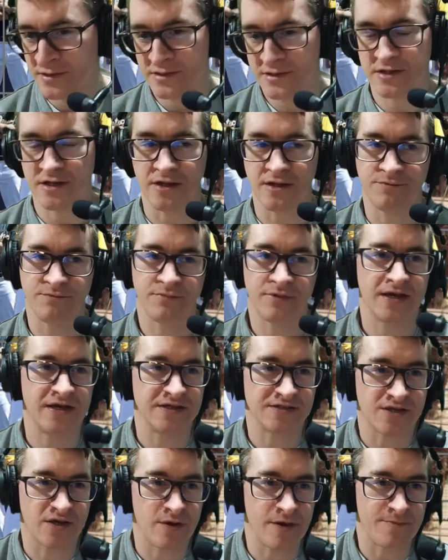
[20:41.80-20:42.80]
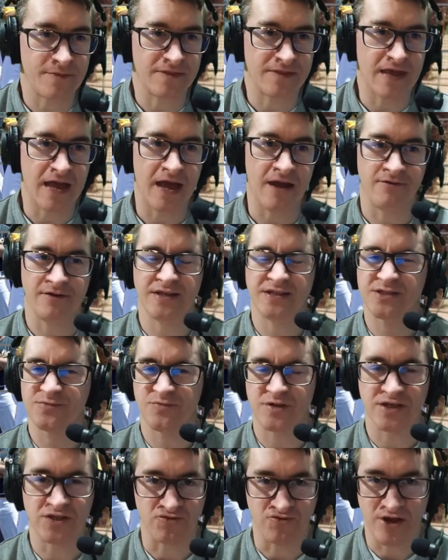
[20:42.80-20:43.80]
you know, players go up and down. It's
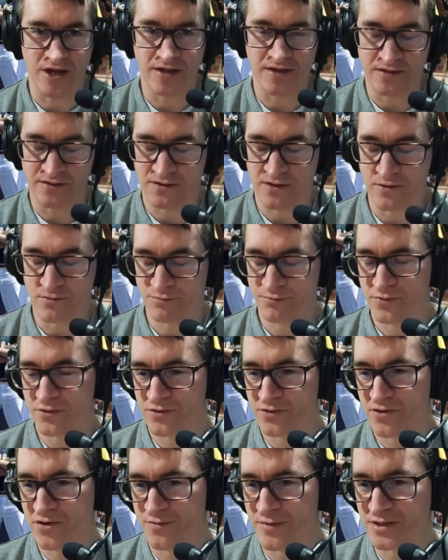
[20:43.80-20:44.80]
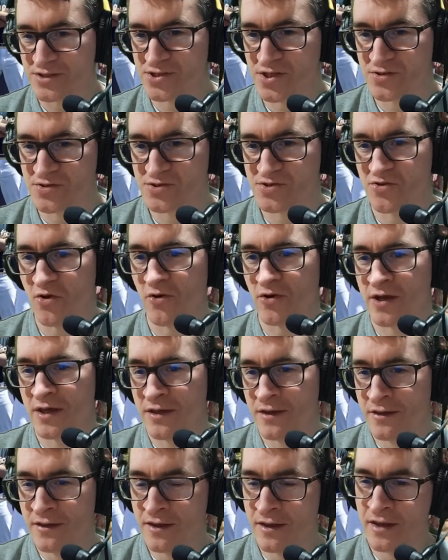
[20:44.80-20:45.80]
spring training. Don't put too much stock
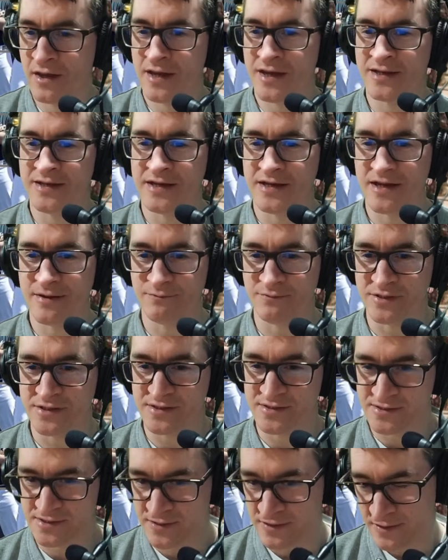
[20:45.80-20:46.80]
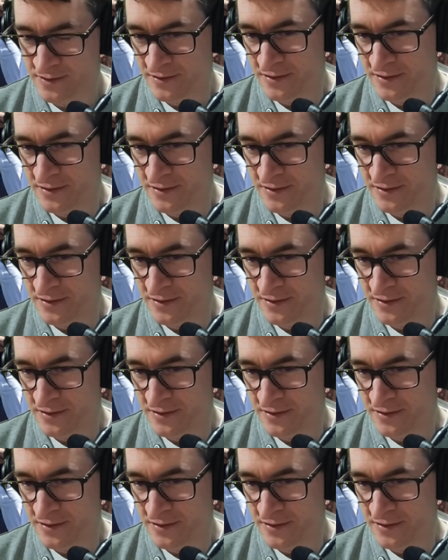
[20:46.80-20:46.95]
in the numbers.